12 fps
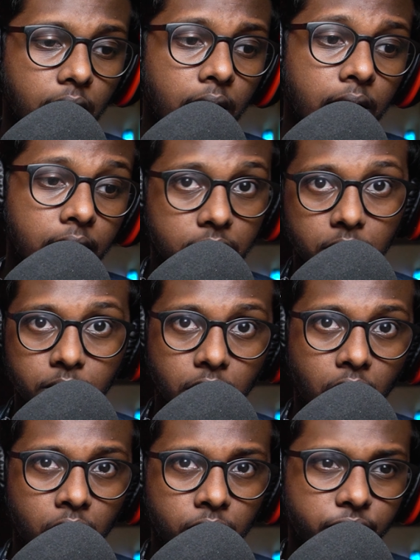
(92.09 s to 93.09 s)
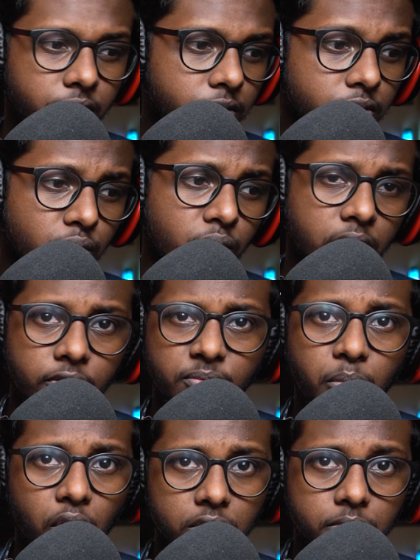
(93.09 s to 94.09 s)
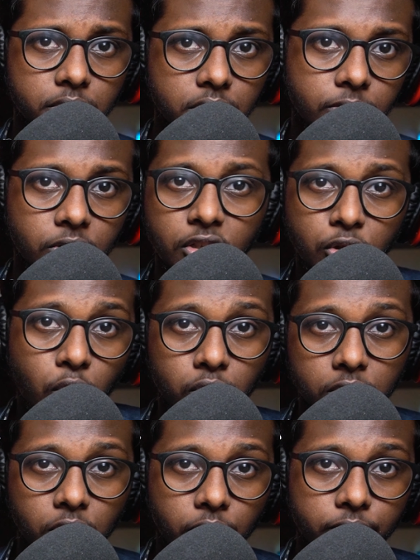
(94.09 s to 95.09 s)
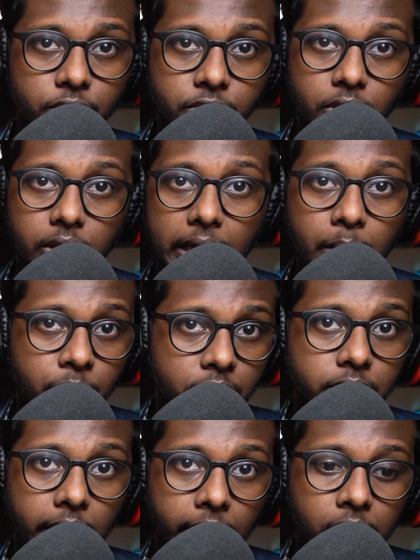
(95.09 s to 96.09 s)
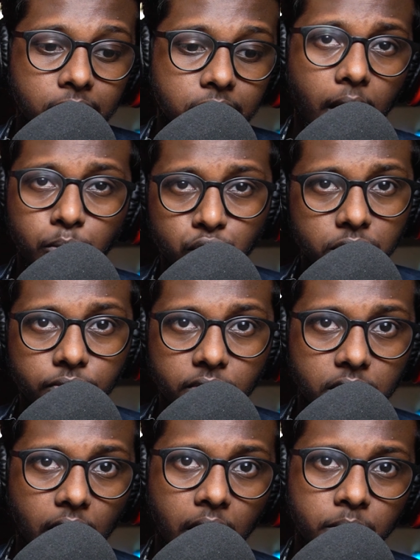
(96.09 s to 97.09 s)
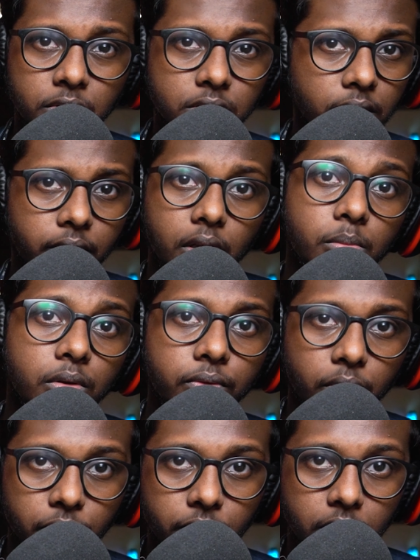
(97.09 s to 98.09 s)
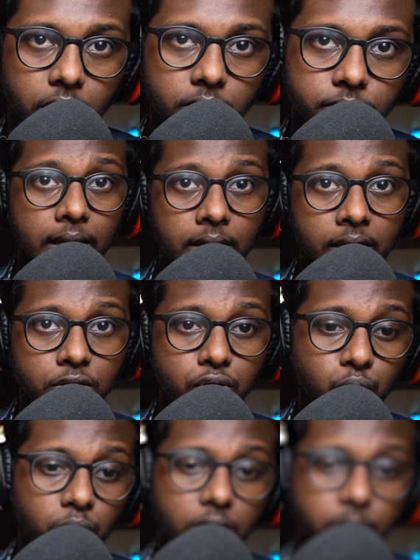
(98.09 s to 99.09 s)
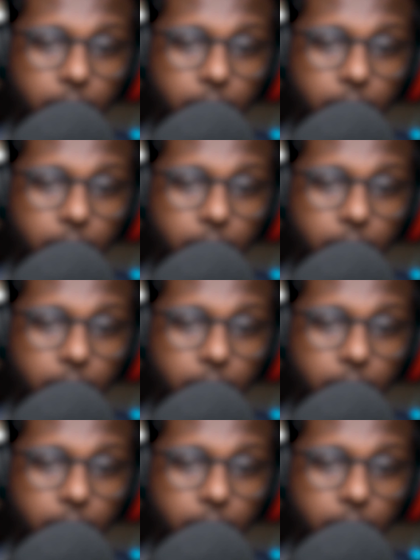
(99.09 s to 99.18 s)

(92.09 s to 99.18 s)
I'll link them down for Sony if possible. You can go to the official camera sites and most of the time it's available for free. I like to do it